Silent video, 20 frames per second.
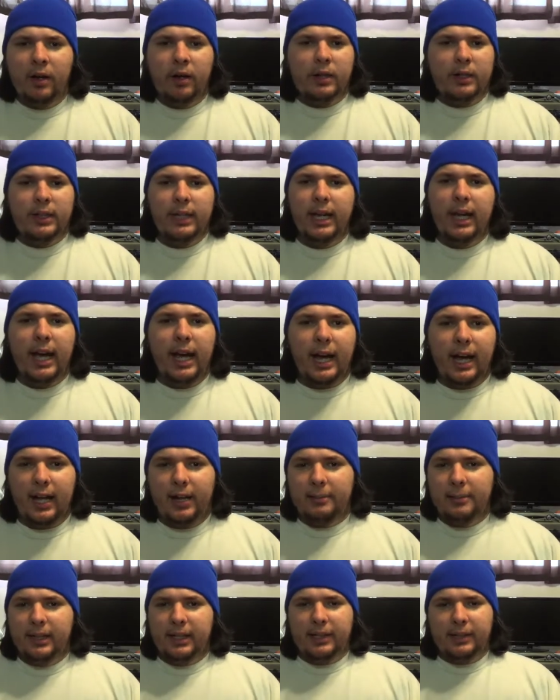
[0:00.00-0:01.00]
yeah,
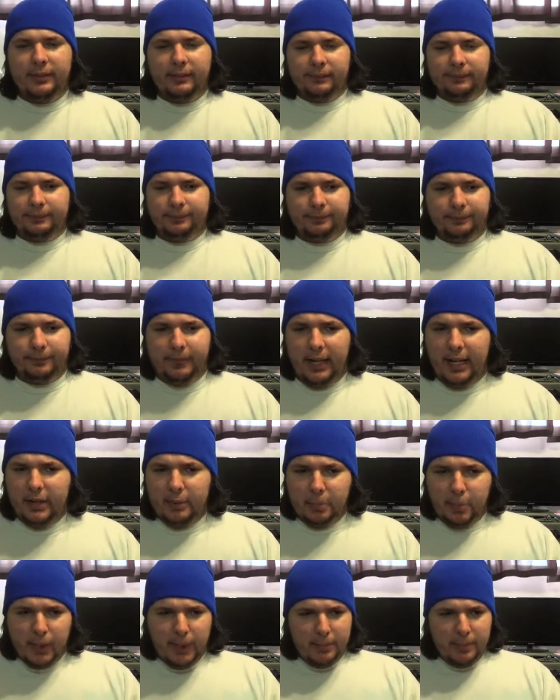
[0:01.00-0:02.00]
I mean,
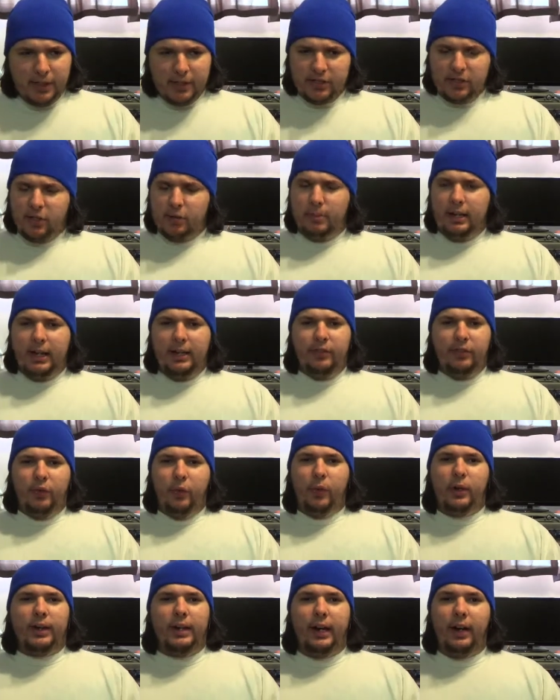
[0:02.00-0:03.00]
that's pretty much your main
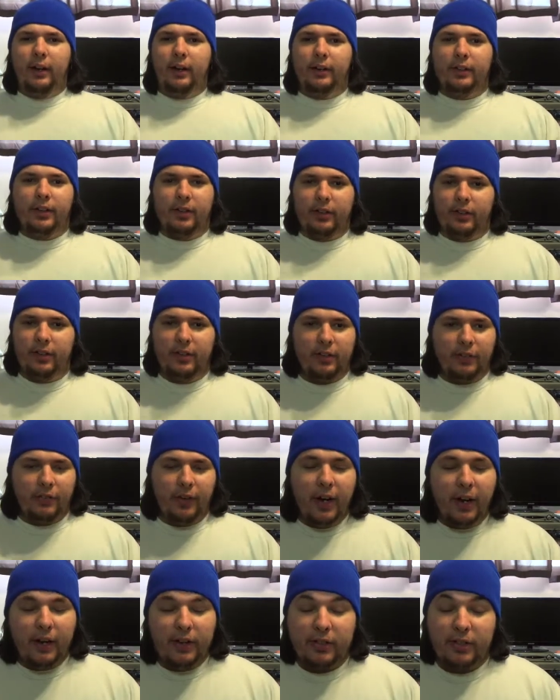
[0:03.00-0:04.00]
four characters. It's a
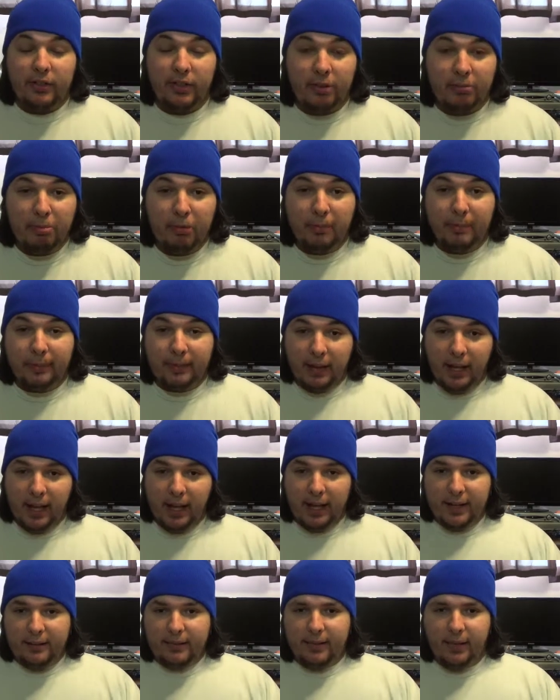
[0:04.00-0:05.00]
very simple
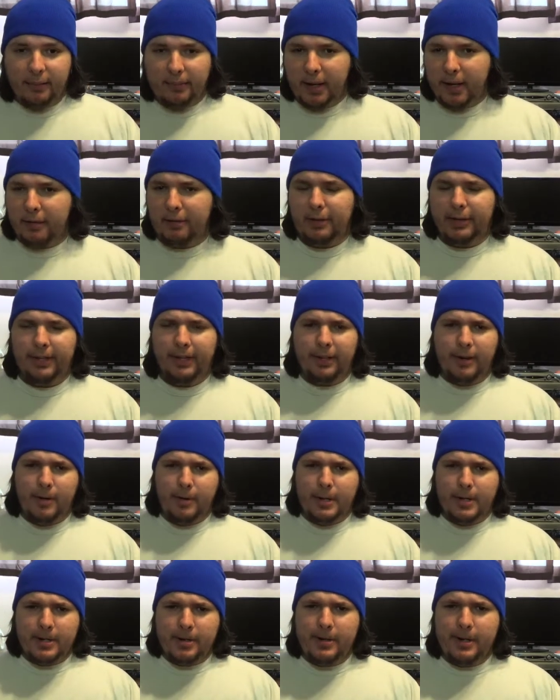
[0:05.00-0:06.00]
plot, so I'm not really going to
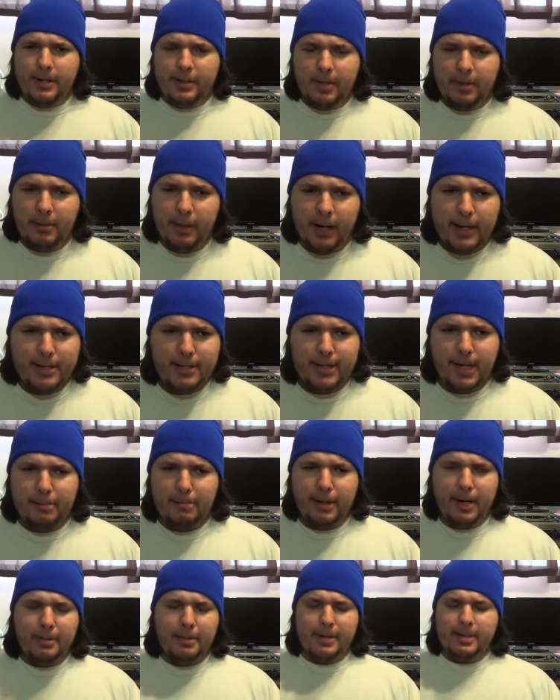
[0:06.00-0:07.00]
go into it too much. They
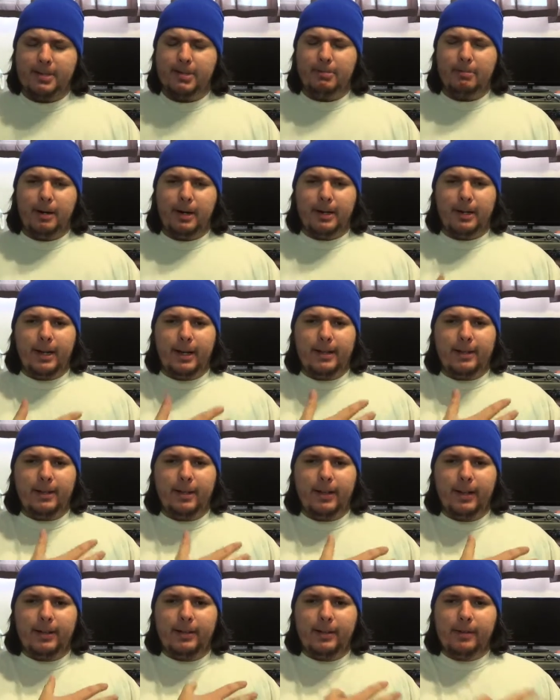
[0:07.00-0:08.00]
pretty much just want
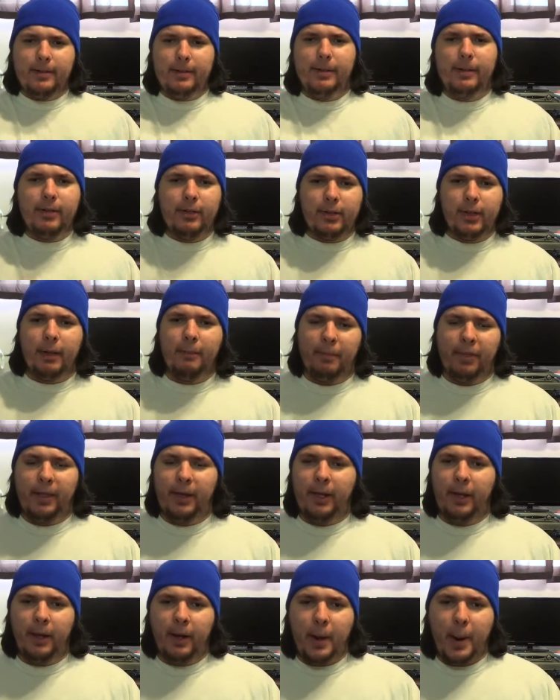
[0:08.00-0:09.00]
Godzilla to do
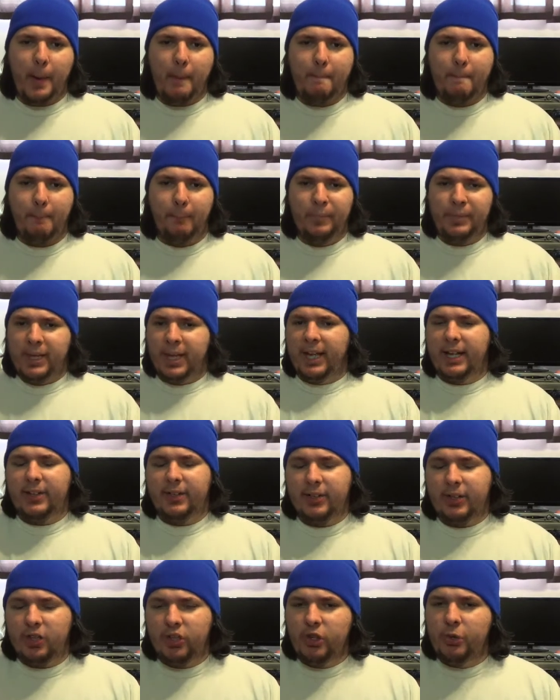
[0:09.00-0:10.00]
something
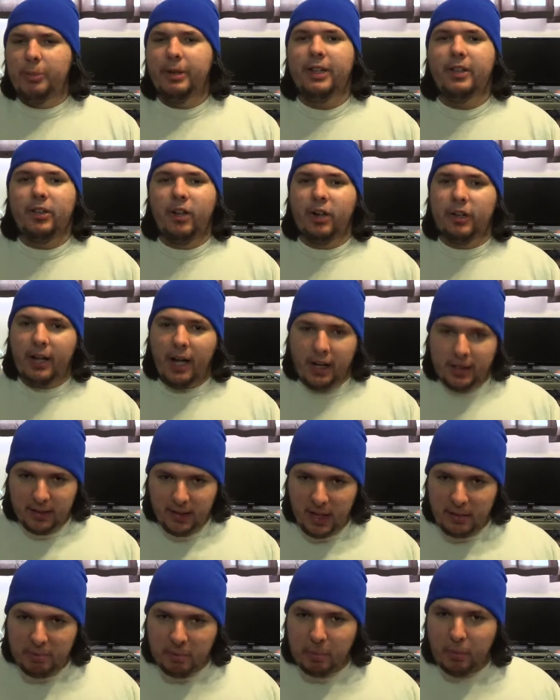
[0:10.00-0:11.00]
that humans are not
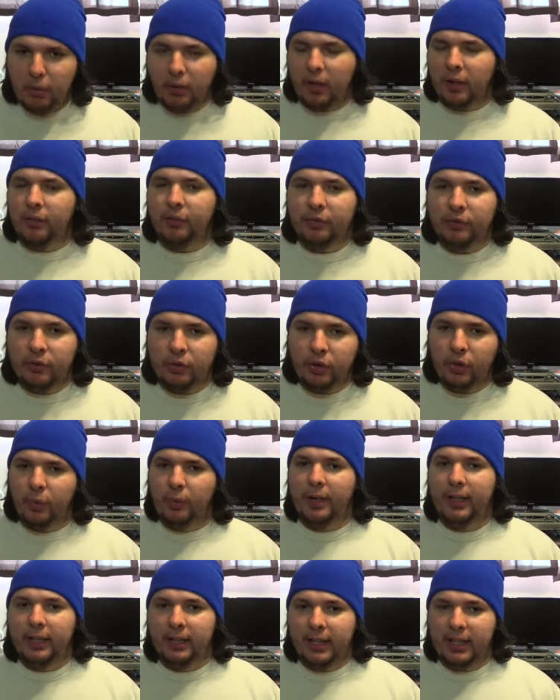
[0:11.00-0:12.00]
capable of
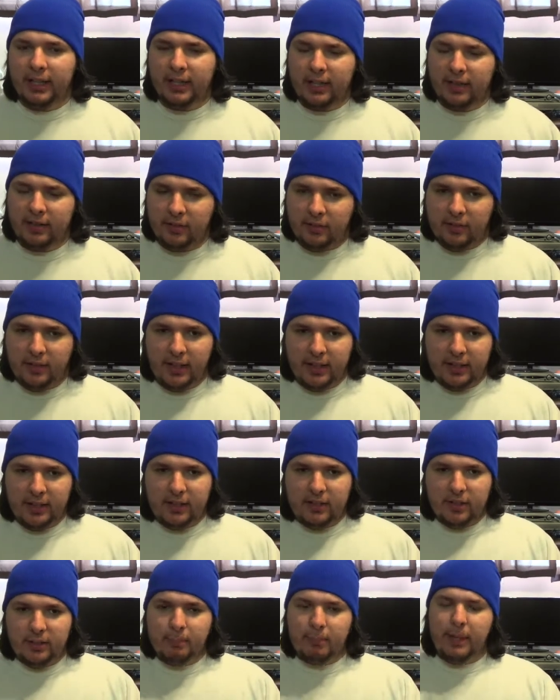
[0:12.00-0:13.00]
doing. They
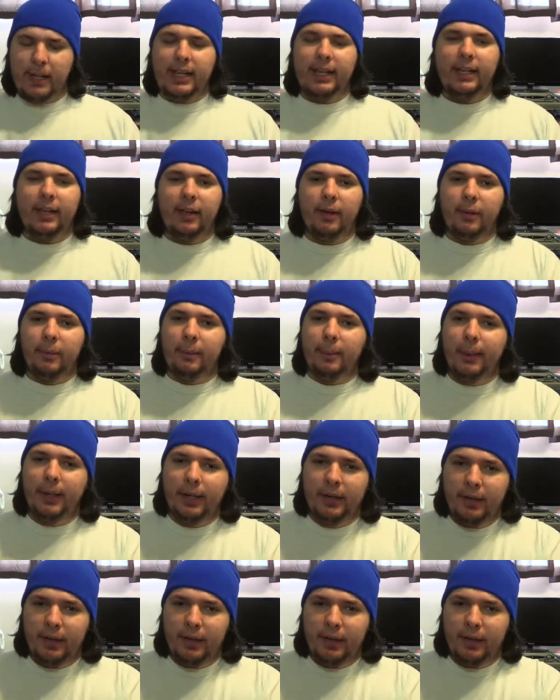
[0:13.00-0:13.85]
need to make him